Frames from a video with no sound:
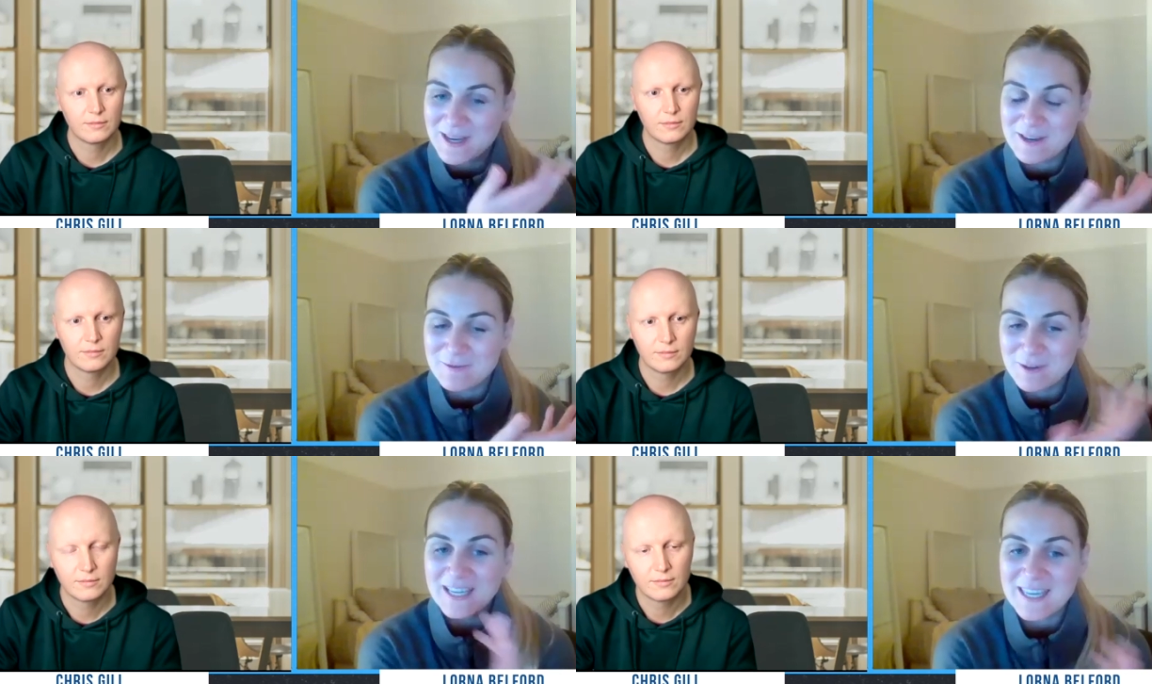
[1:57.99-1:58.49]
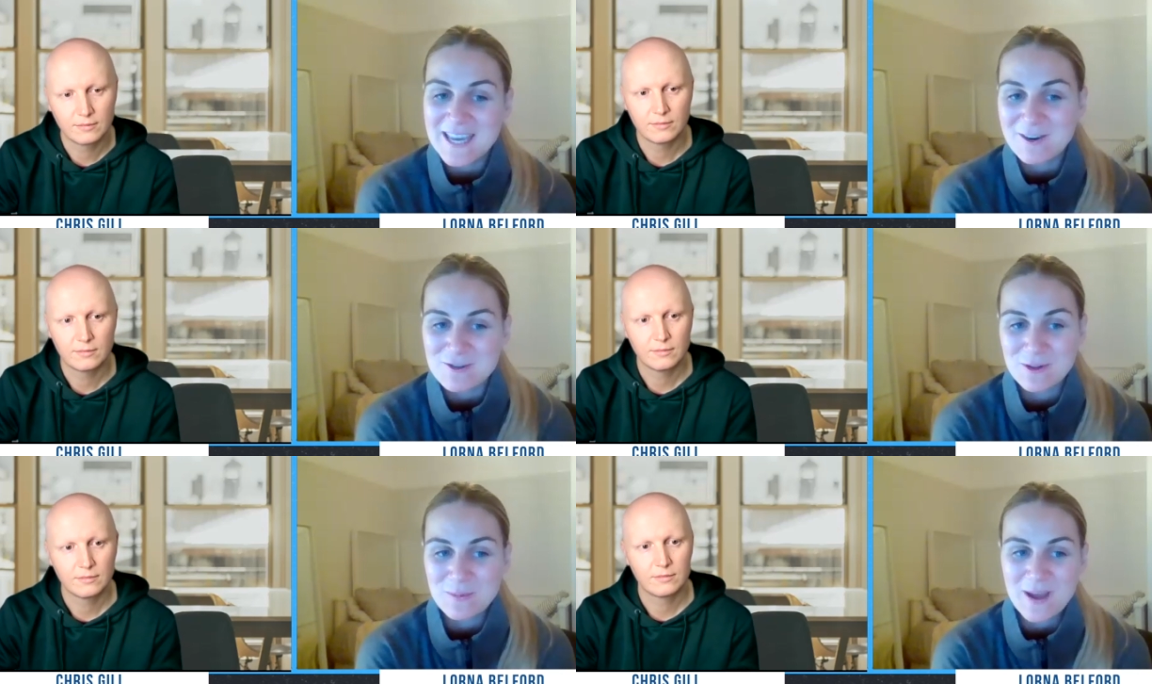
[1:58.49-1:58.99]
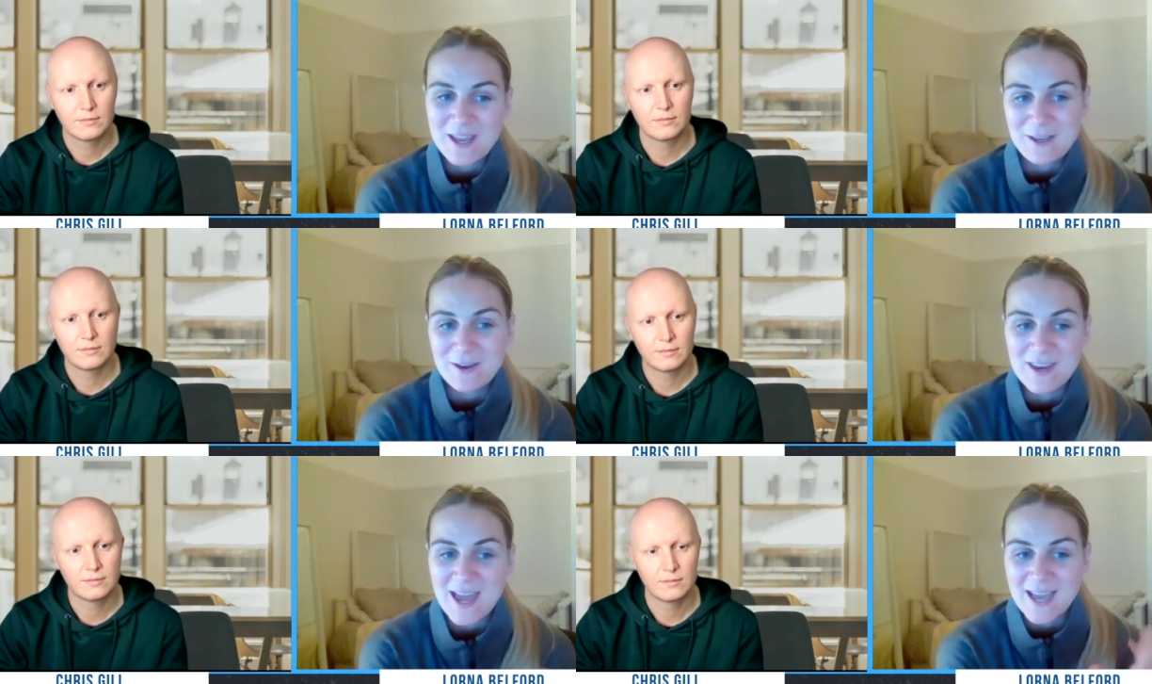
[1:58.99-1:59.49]
Speaker 1: in a really natural way, you
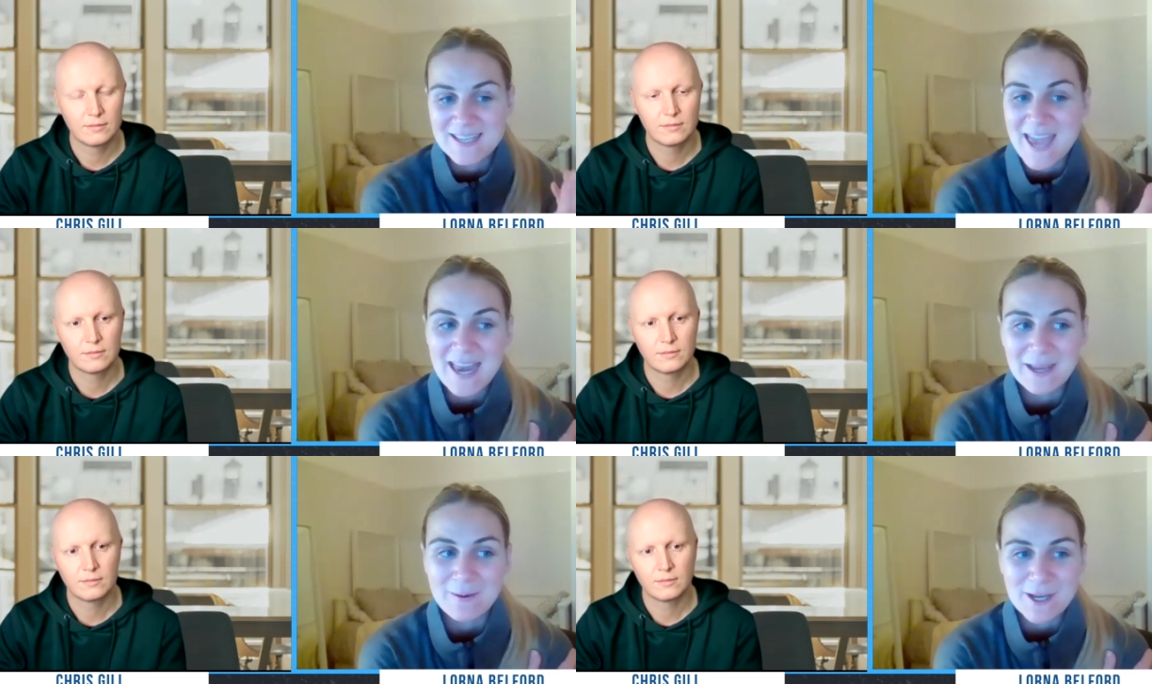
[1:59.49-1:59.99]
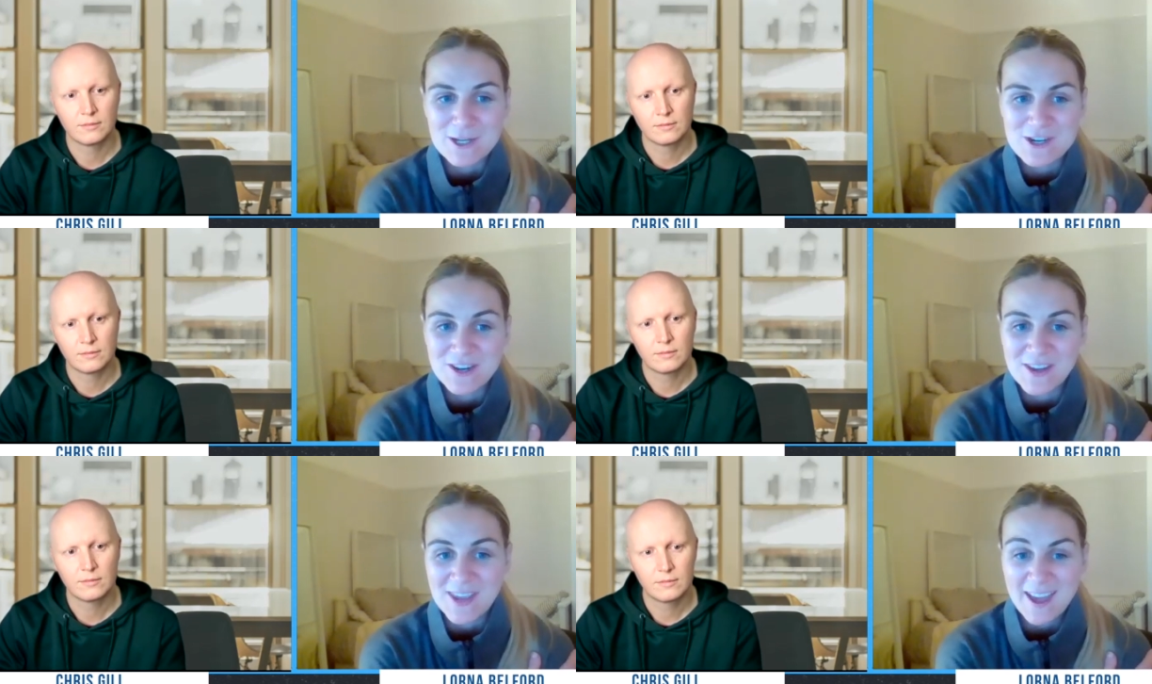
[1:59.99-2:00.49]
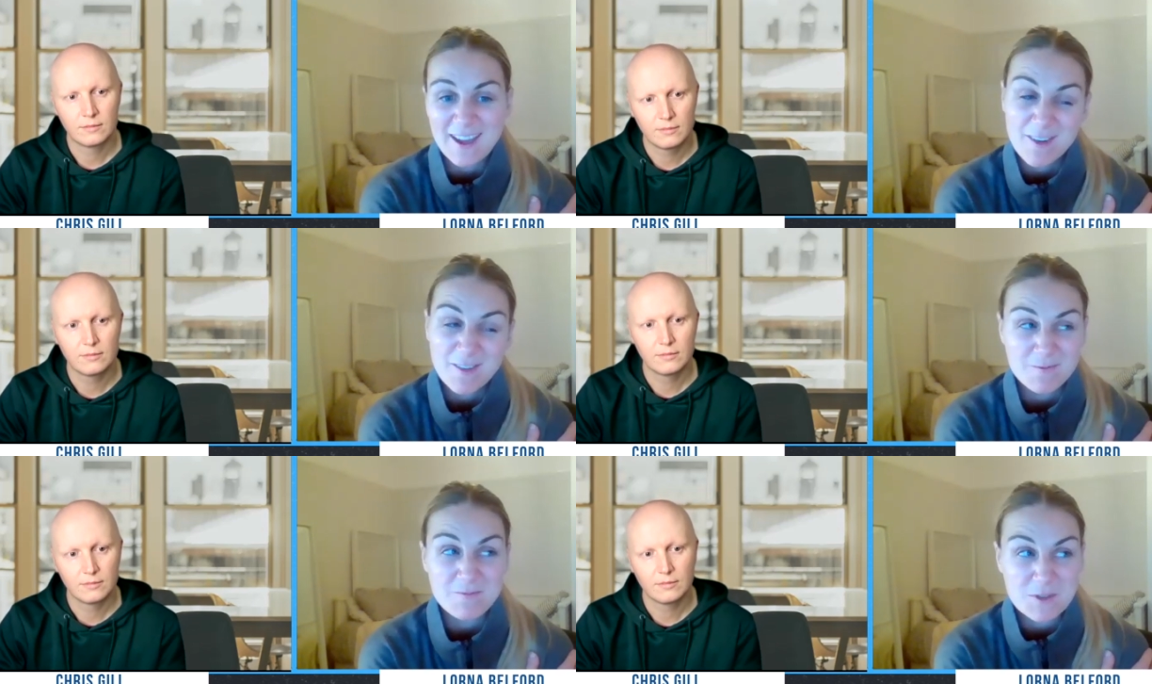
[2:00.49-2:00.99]
can ask any question and get
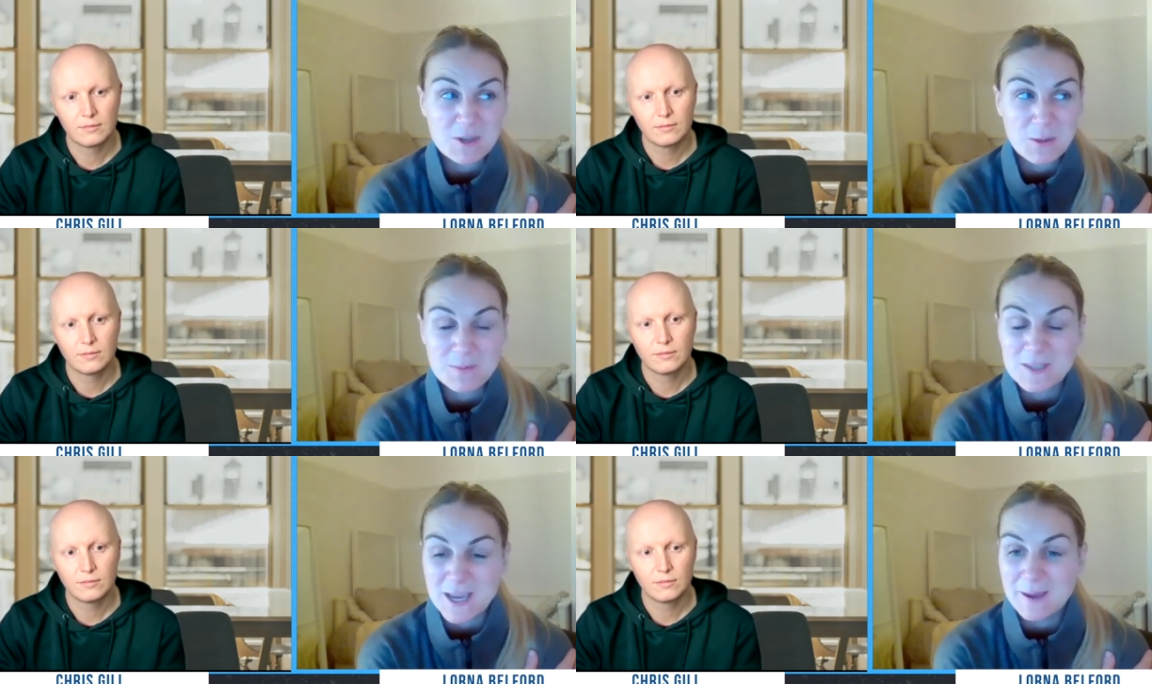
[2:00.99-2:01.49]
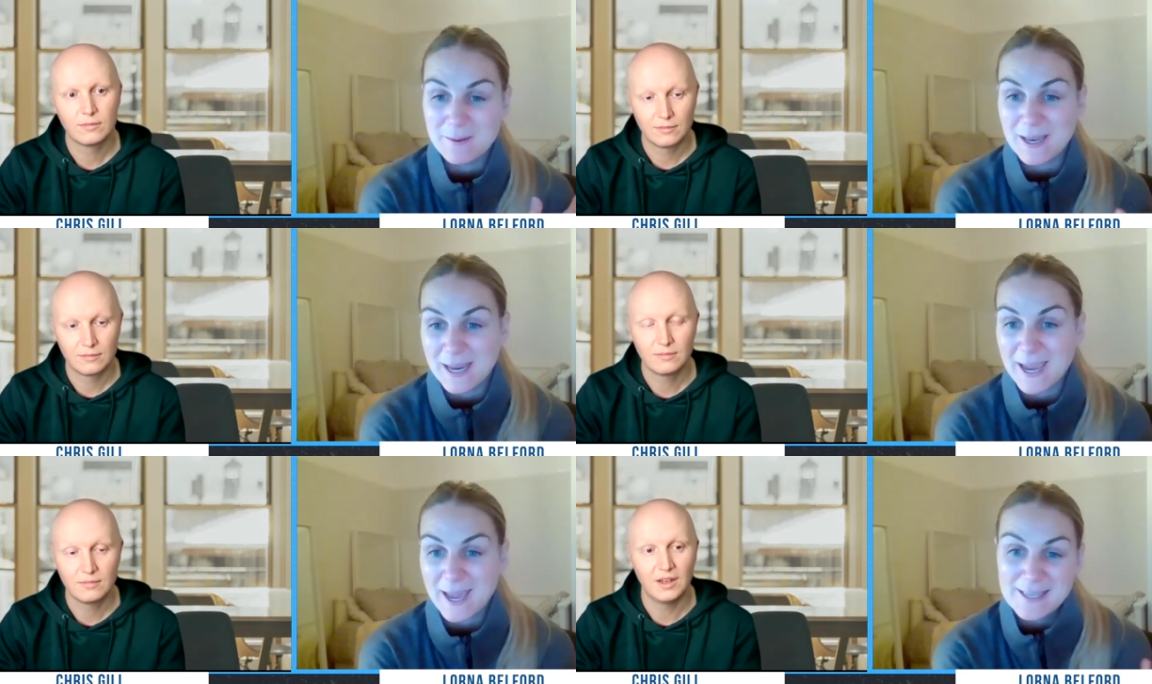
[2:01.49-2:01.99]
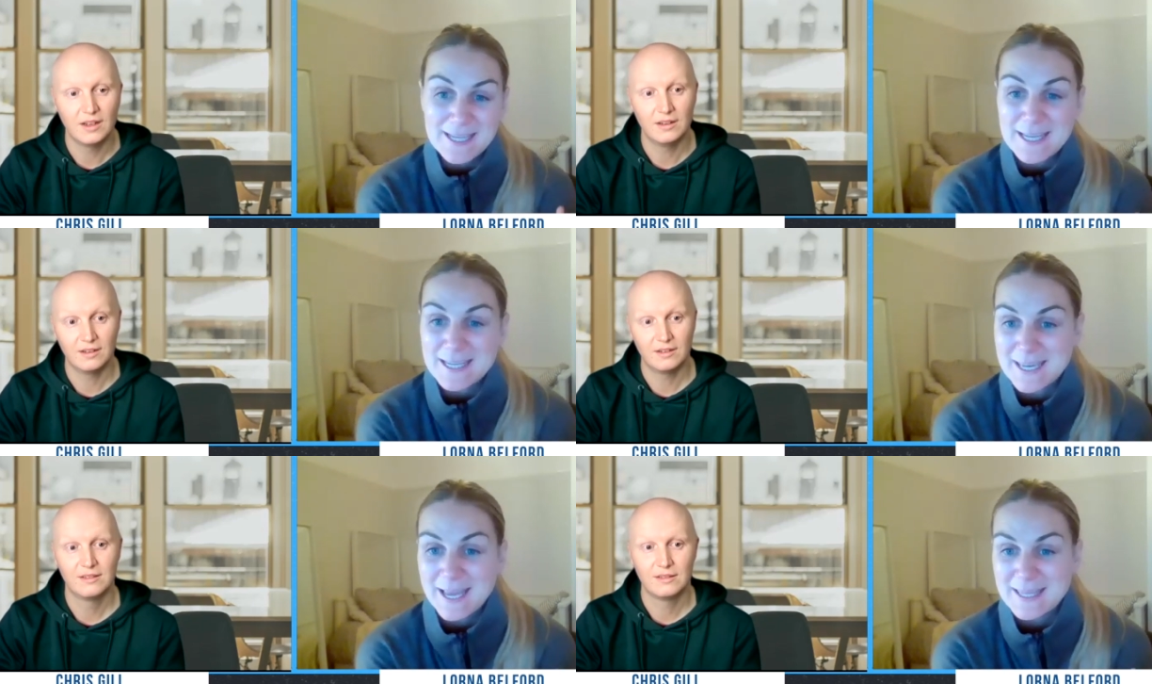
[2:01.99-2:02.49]
sometimes like a
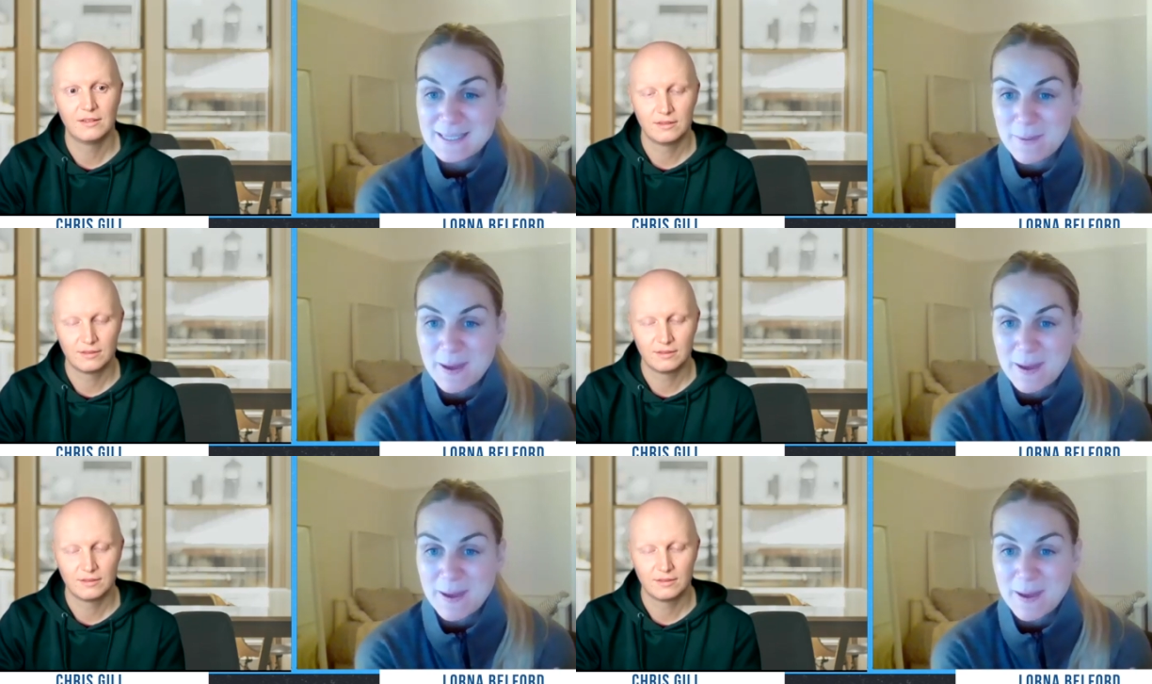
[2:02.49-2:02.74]
decent answer